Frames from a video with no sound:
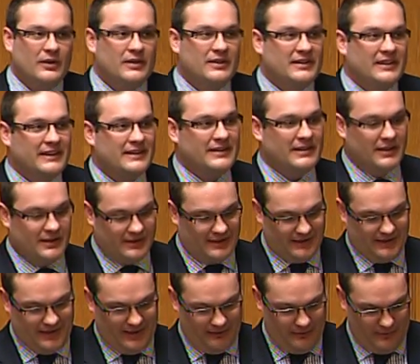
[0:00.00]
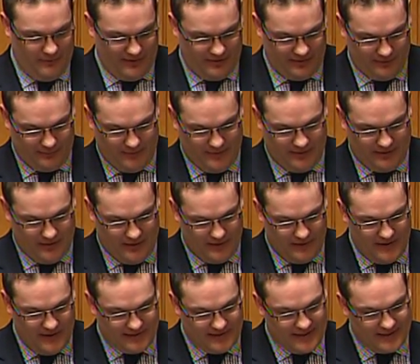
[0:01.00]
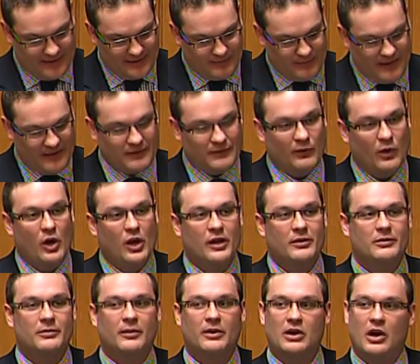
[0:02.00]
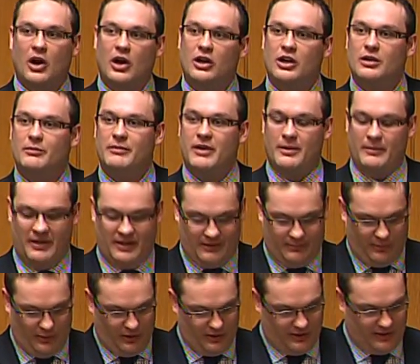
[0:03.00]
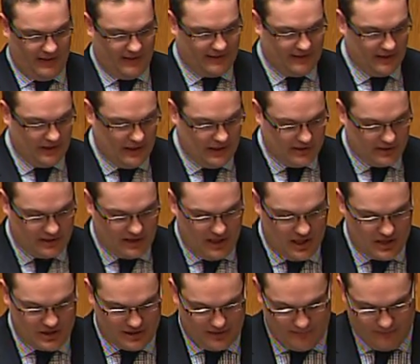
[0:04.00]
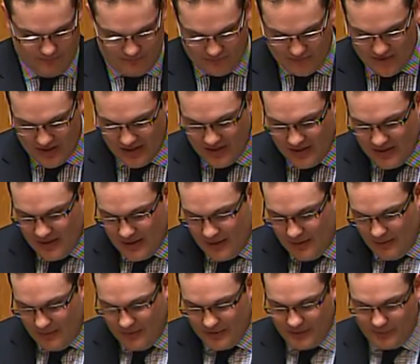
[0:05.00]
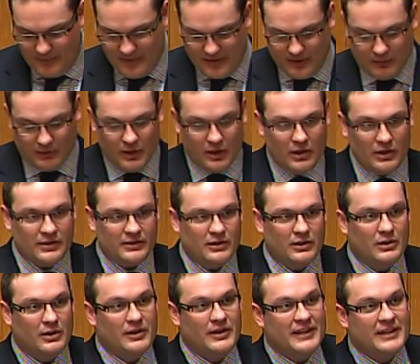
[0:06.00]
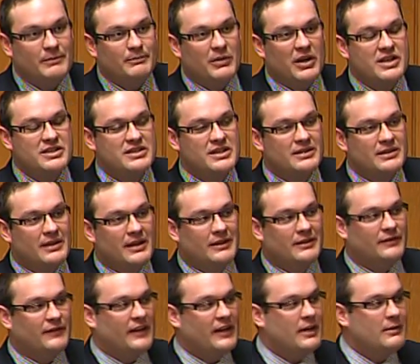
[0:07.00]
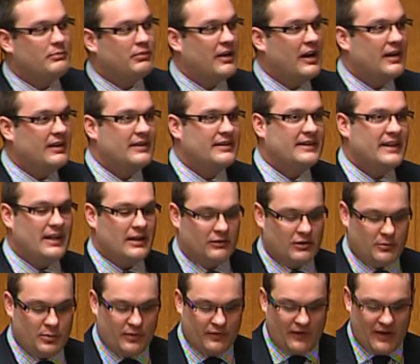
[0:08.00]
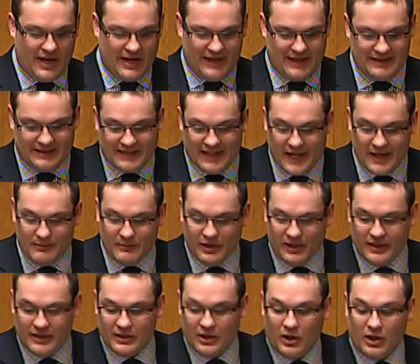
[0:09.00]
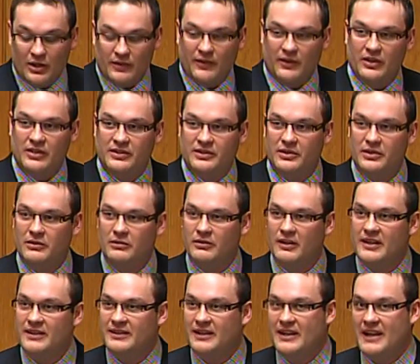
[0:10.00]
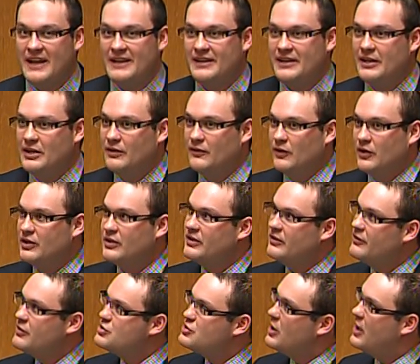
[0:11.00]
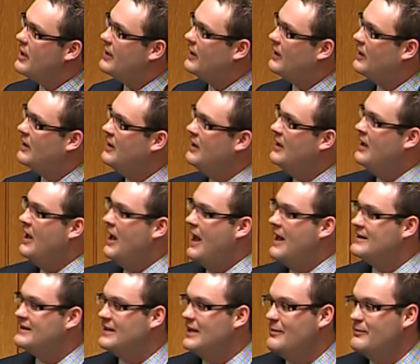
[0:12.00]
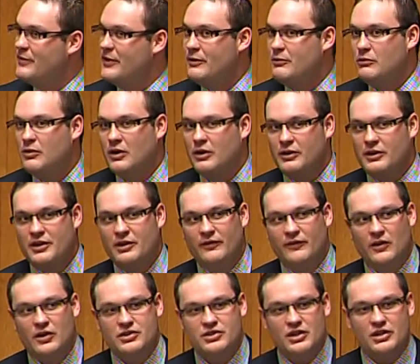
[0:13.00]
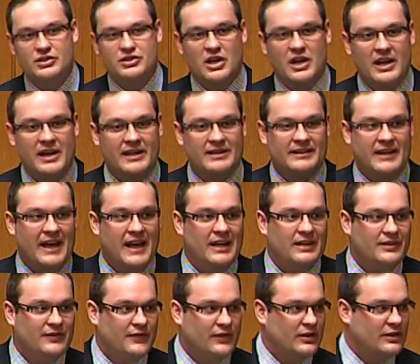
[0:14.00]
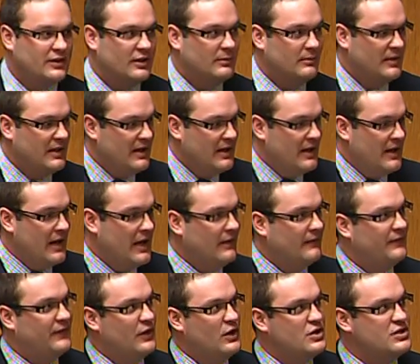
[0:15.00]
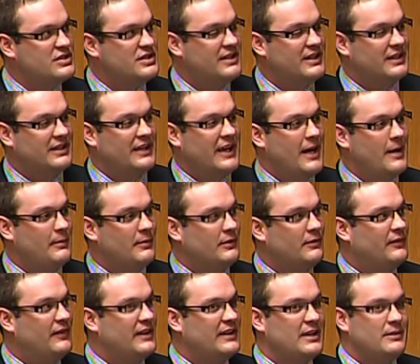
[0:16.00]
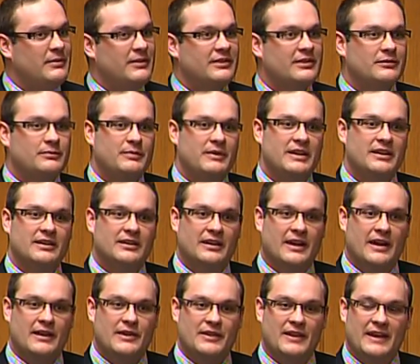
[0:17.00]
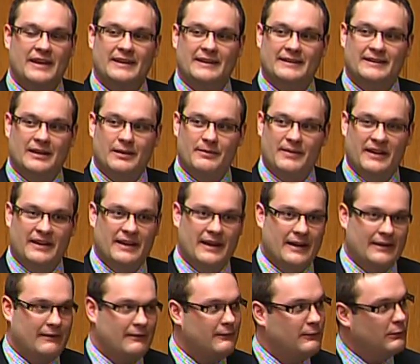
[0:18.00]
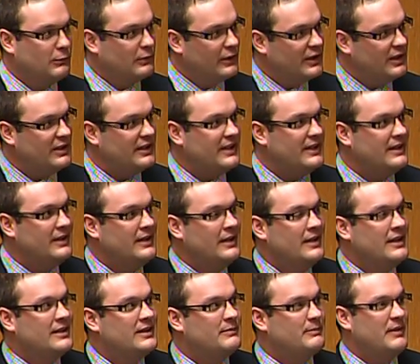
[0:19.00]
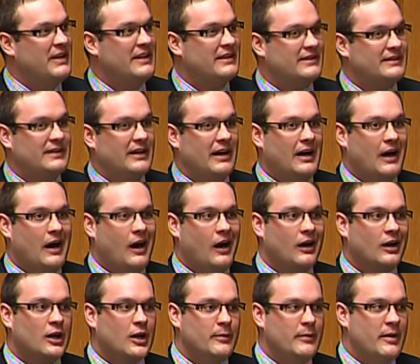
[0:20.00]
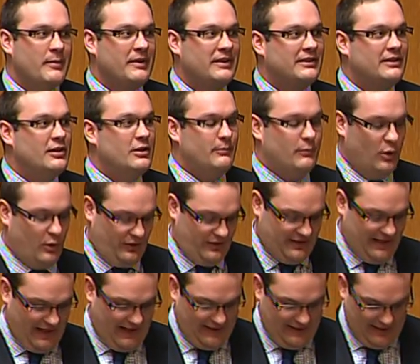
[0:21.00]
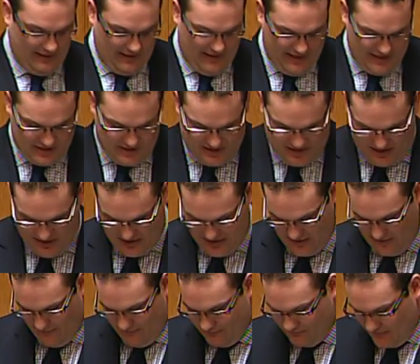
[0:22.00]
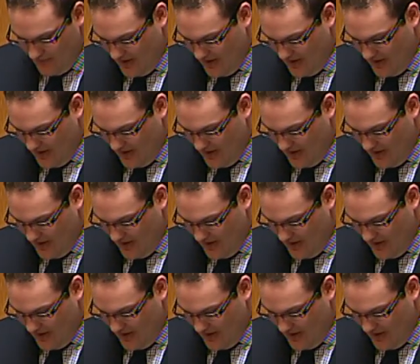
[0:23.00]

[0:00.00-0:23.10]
6 years in government, Mr. Speaker. I think that speaks volumes about our commitment to post-secondary education. Mr. Speaker, we're also, in this budget, is very proud to say that we're providing $10 million for a student resident at the University of Regina. It's something where the University of Regina has asked for some infusion in capital funding, Mr. Speaker, and I think it's something that really speaks to our commitment to post-secondary education.